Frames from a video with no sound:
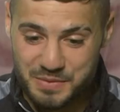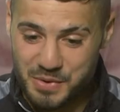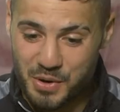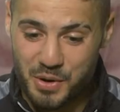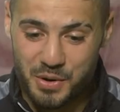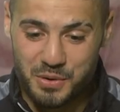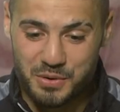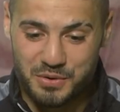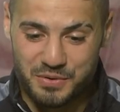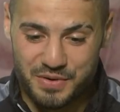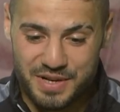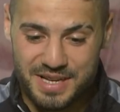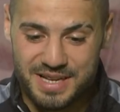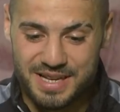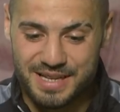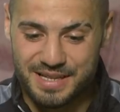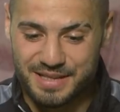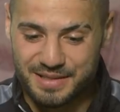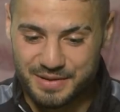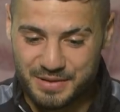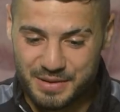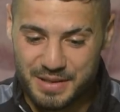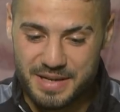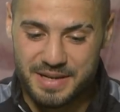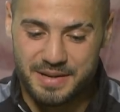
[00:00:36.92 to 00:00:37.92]
Oh, great.
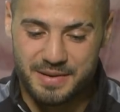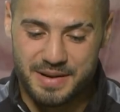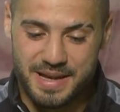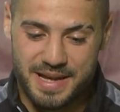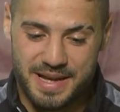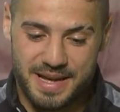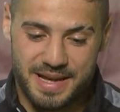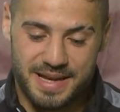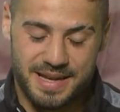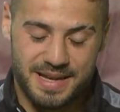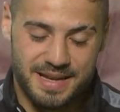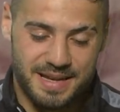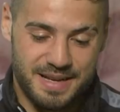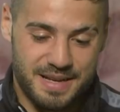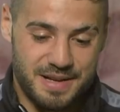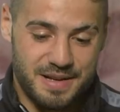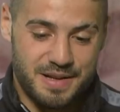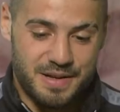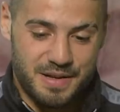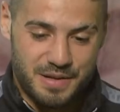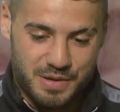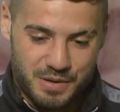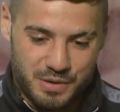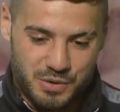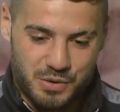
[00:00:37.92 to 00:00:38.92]
I'd uh,
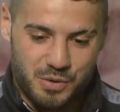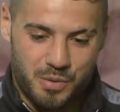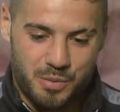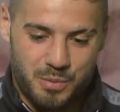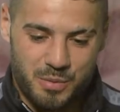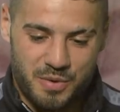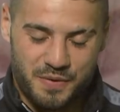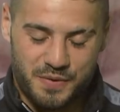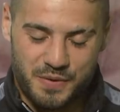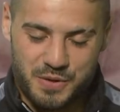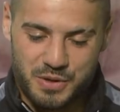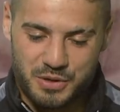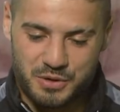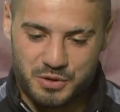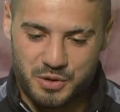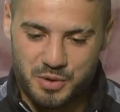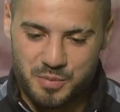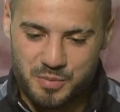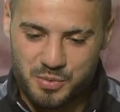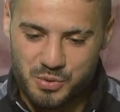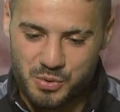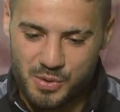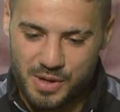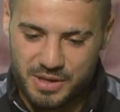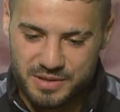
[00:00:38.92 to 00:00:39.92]
you know, my first
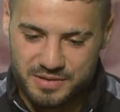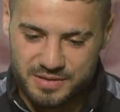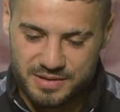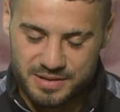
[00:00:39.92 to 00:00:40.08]
jump pro, that's